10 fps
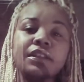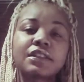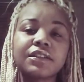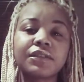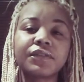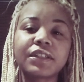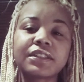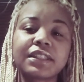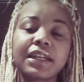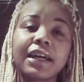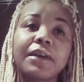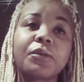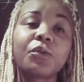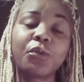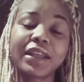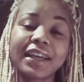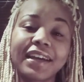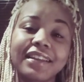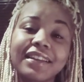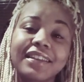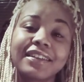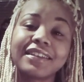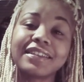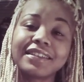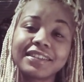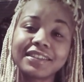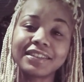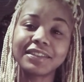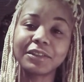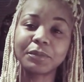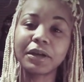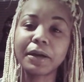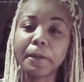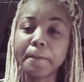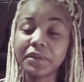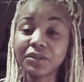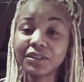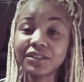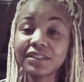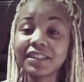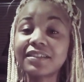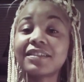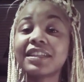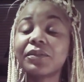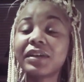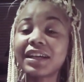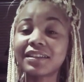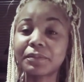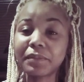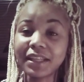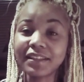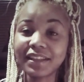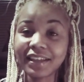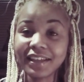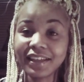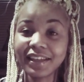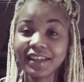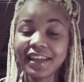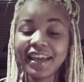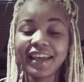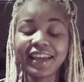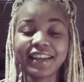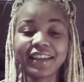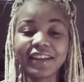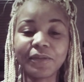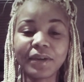So the first time we got the blue dildo, then we got the pink thing, and then